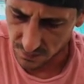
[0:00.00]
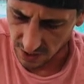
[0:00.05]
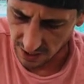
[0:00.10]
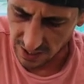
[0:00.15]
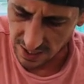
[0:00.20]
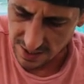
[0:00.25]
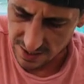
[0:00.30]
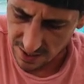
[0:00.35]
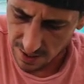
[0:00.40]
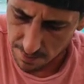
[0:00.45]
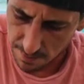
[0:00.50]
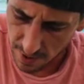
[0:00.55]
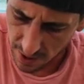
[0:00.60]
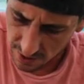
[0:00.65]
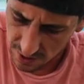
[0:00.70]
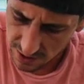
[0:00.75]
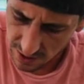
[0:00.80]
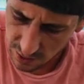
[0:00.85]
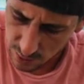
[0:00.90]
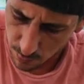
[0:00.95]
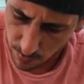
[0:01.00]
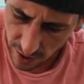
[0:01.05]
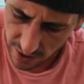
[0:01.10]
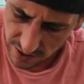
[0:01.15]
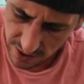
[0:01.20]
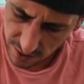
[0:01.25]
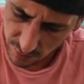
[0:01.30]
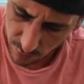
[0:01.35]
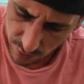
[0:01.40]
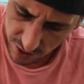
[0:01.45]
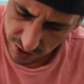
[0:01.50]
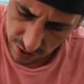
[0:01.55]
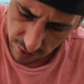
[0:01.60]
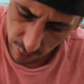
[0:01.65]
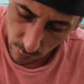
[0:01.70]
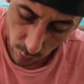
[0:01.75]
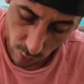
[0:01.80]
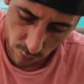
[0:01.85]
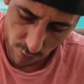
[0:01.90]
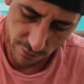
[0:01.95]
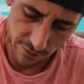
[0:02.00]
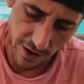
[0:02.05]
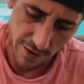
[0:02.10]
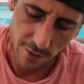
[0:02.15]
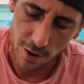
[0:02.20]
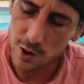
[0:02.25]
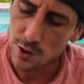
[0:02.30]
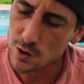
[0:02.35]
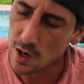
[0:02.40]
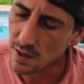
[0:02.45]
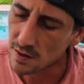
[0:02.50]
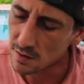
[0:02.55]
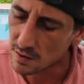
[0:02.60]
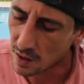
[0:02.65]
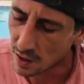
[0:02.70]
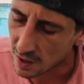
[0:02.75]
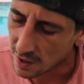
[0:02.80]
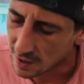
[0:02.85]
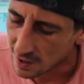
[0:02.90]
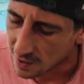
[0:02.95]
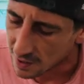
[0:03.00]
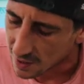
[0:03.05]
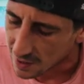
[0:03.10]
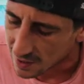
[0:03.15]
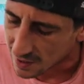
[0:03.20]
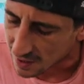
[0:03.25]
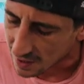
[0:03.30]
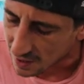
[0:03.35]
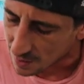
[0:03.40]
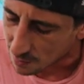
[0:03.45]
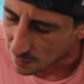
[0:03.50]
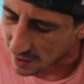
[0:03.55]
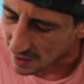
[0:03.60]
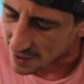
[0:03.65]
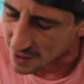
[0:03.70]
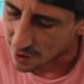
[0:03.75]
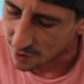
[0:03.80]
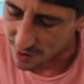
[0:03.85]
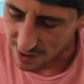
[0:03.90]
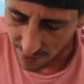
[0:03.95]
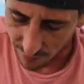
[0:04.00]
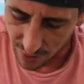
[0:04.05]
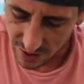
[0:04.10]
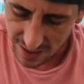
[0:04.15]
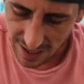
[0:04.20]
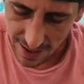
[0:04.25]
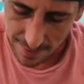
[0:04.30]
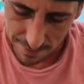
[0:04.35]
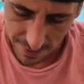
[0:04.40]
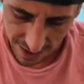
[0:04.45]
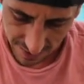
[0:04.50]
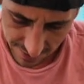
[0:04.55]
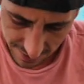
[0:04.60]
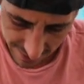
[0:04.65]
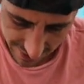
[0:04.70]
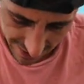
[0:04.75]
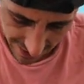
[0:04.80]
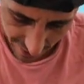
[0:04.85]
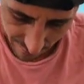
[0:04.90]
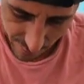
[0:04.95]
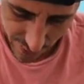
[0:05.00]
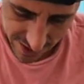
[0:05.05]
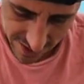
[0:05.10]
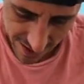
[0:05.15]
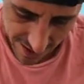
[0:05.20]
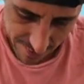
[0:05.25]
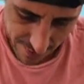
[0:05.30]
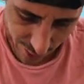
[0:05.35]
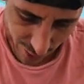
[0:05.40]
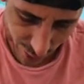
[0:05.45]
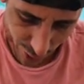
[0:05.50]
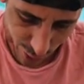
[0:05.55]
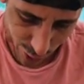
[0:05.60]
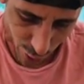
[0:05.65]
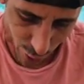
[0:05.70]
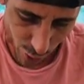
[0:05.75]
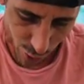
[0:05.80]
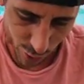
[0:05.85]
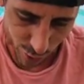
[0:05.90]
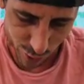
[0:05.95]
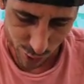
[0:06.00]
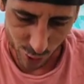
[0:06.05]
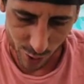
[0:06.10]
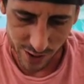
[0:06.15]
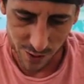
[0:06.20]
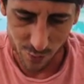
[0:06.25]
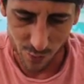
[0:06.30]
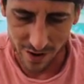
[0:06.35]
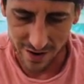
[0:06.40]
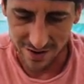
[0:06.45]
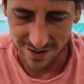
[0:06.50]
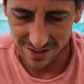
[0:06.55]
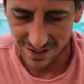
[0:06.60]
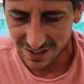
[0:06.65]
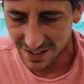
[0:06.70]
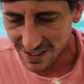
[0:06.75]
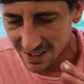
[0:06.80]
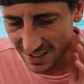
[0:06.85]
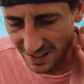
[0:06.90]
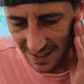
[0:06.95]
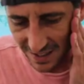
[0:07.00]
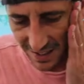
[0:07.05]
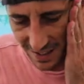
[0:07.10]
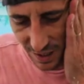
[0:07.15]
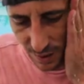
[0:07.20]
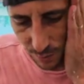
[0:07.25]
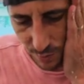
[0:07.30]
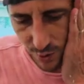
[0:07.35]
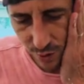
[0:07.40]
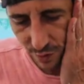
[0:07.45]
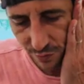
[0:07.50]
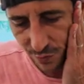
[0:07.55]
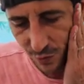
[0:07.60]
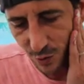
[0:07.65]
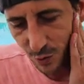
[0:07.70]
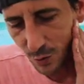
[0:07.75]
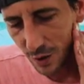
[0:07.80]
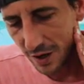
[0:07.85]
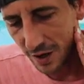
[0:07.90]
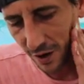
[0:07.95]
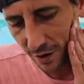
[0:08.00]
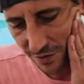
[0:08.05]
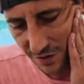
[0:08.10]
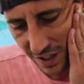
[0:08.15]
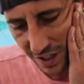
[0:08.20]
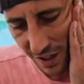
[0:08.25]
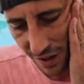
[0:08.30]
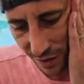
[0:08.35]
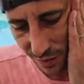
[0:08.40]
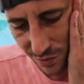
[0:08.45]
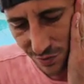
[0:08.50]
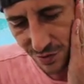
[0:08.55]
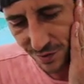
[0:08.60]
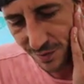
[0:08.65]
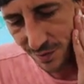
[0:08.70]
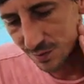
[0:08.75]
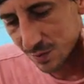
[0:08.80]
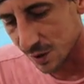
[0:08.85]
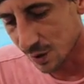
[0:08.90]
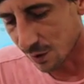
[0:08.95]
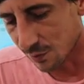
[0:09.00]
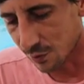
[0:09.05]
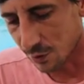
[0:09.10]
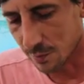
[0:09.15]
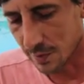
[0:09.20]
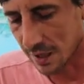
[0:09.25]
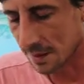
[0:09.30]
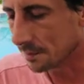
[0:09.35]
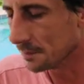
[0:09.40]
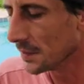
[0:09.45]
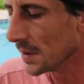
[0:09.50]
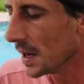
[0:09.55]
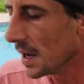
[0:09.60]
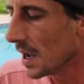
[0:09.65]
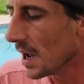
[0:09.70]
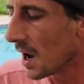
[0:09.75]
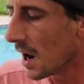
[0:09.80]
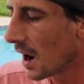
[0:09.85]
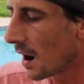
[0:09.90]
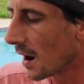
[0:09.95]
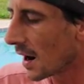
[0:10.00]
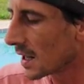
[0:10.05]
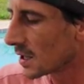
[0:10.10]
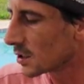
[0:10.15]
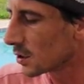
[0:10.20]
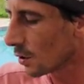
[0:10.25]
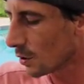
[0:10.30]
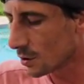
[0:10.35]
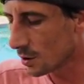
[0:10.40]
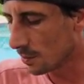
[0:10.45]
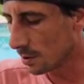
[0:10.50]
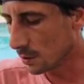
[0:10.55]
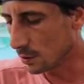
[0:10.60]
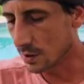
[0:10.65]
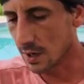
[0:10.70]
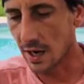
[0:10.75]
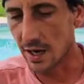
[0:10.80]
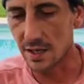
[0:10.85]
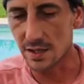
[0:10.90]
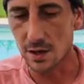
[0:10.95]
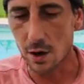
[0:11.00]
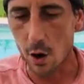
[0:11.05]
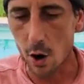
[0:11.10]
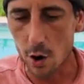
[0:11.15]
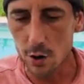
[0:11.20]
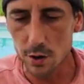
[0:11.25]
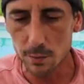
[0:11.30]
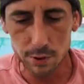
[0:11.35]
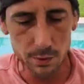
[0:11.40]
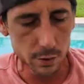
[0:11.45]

to get some bust. That's probably, we're still, whoa, 500. Big zeros every time, man. Every time in clutch corner. 31. Beautiful. One off, 10 off. Beautiful, man. All right, so on the blue, guys. On the